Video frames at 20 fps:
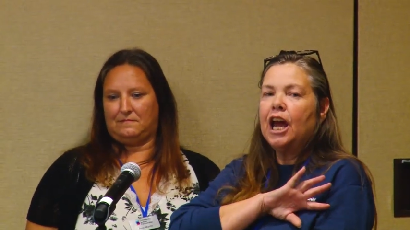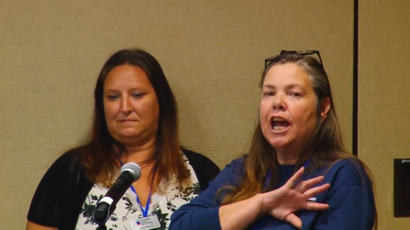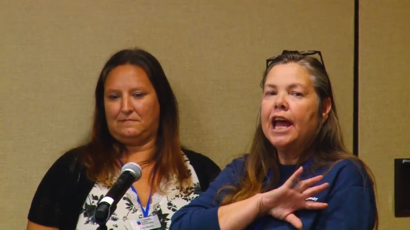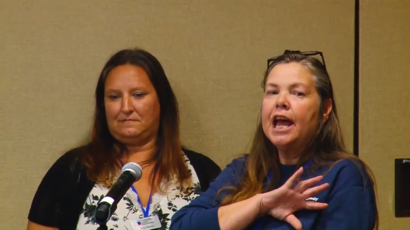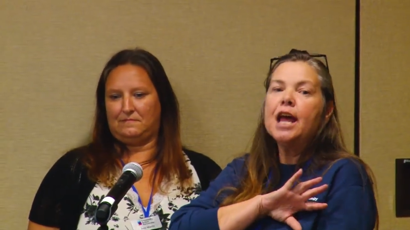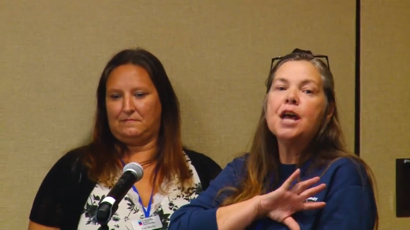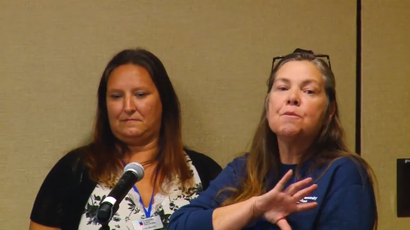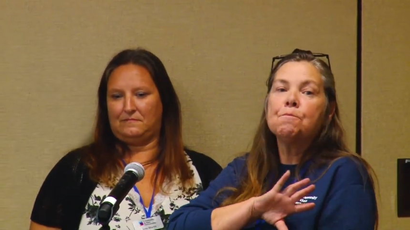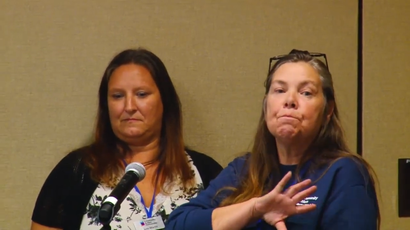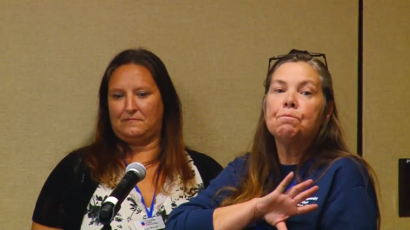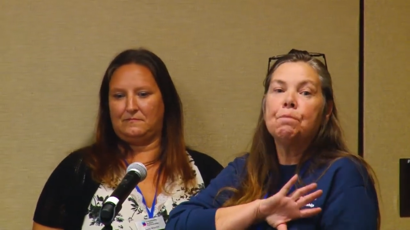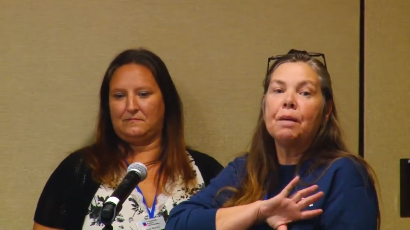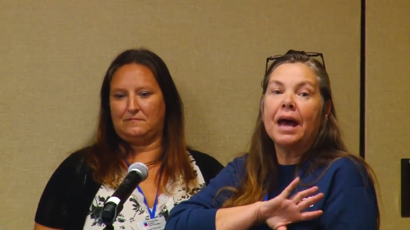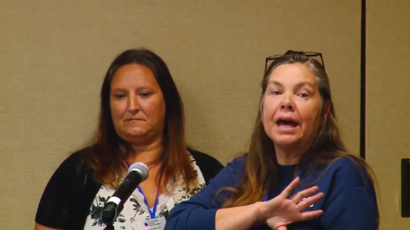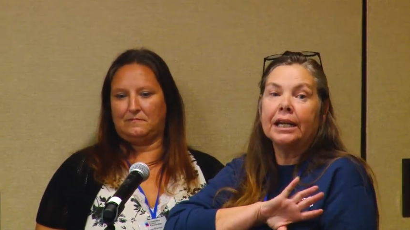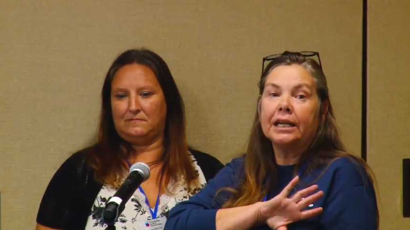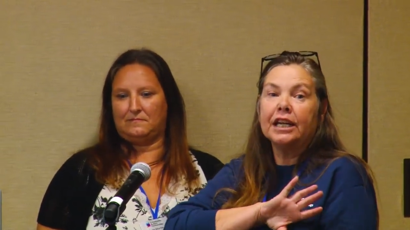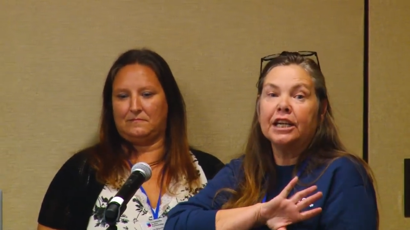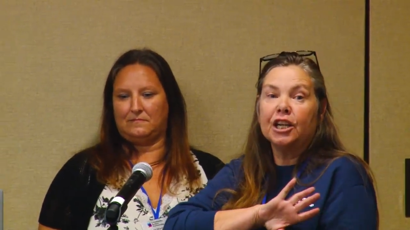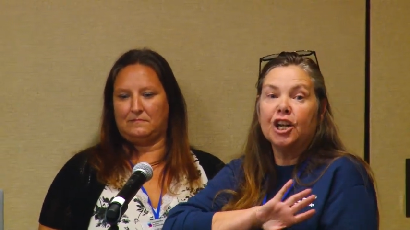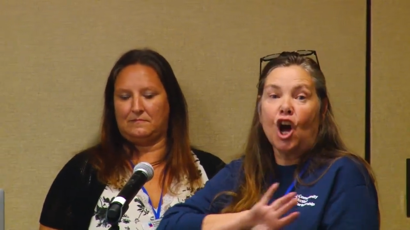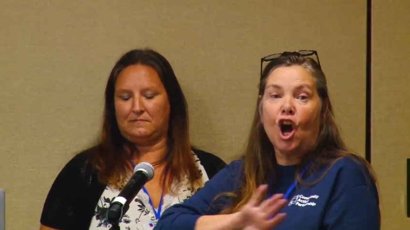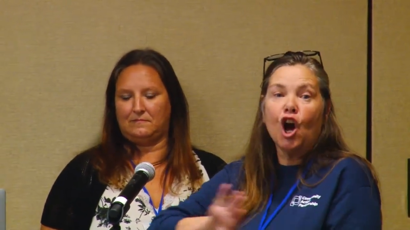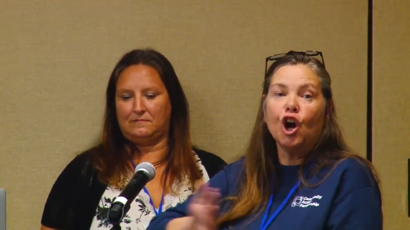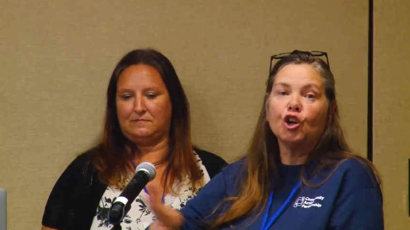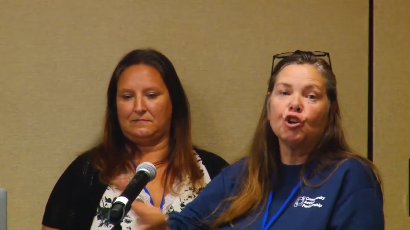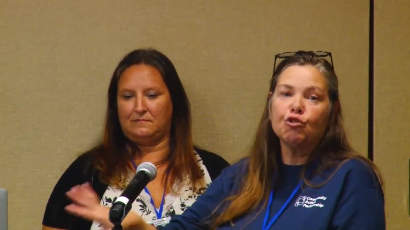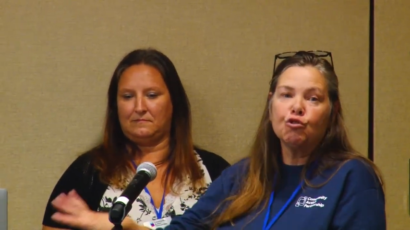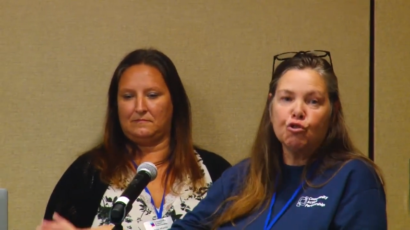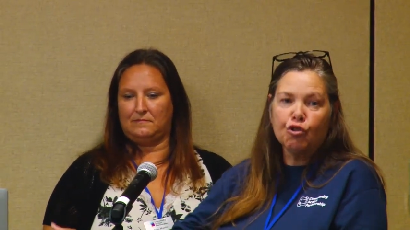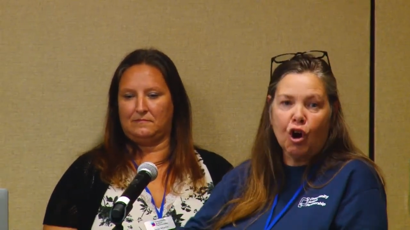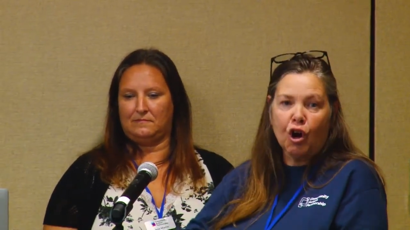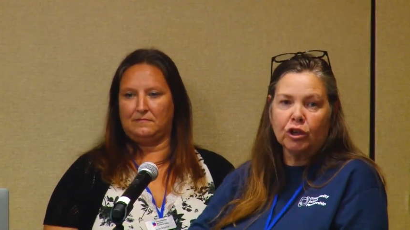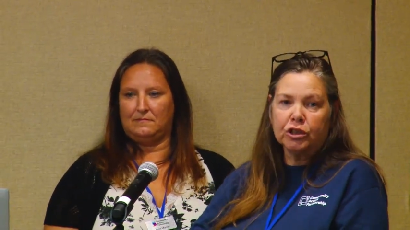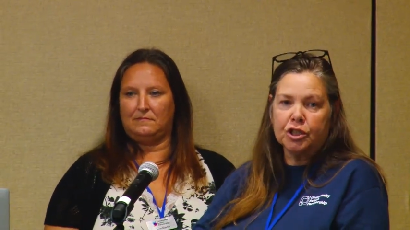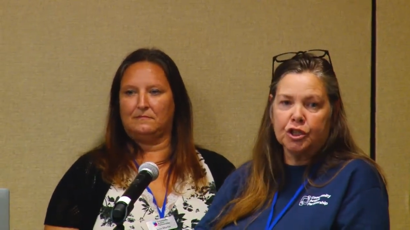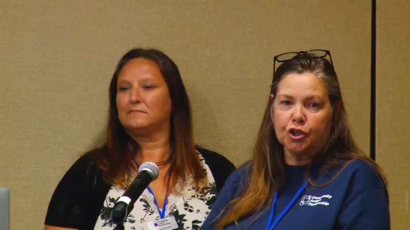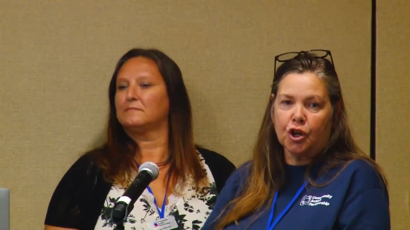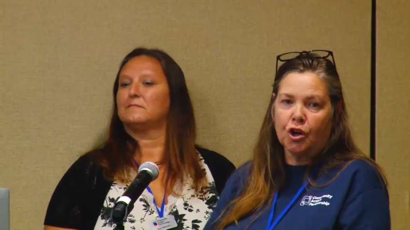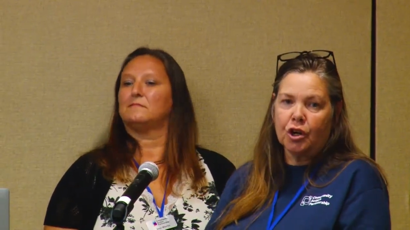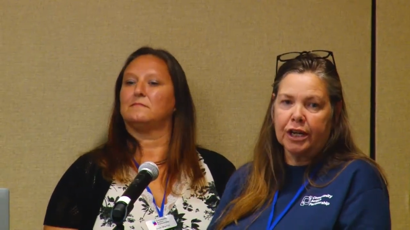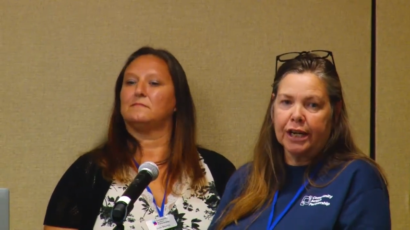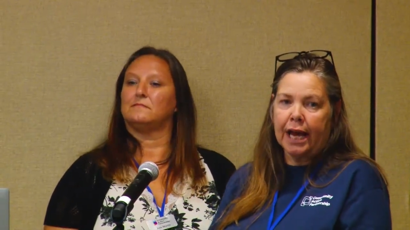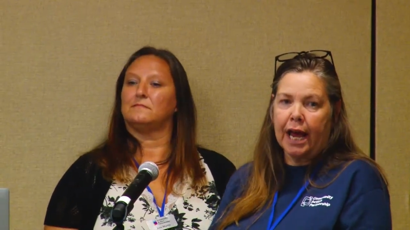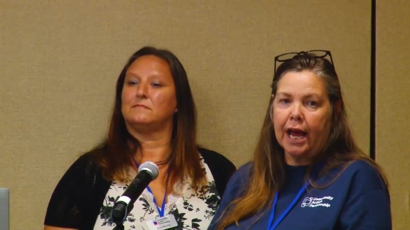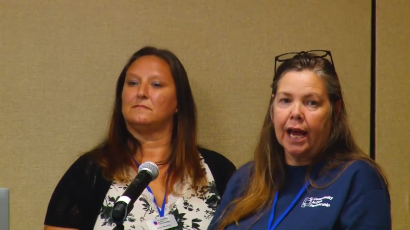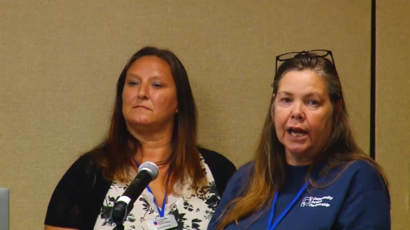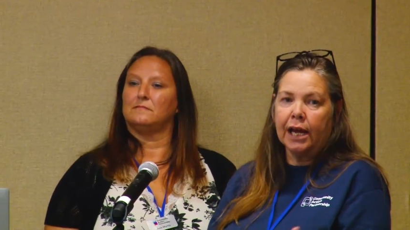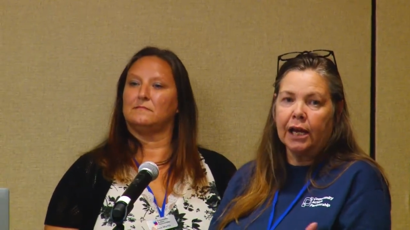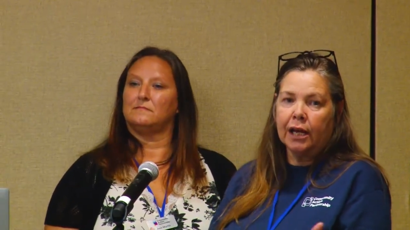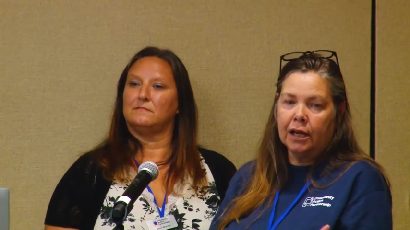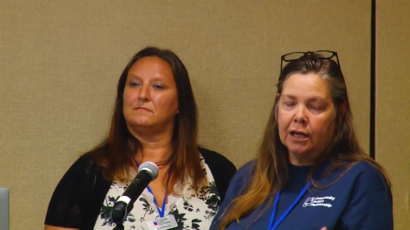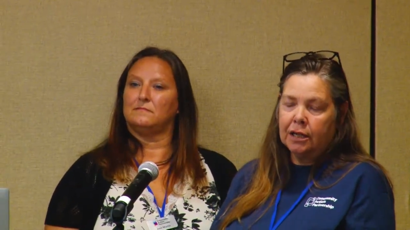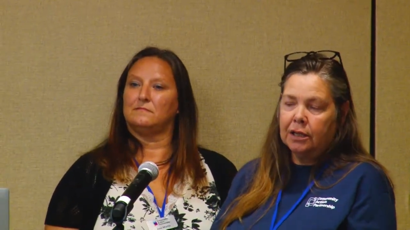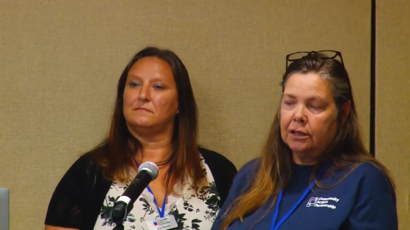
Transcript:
Speaker 1: embedded across our day?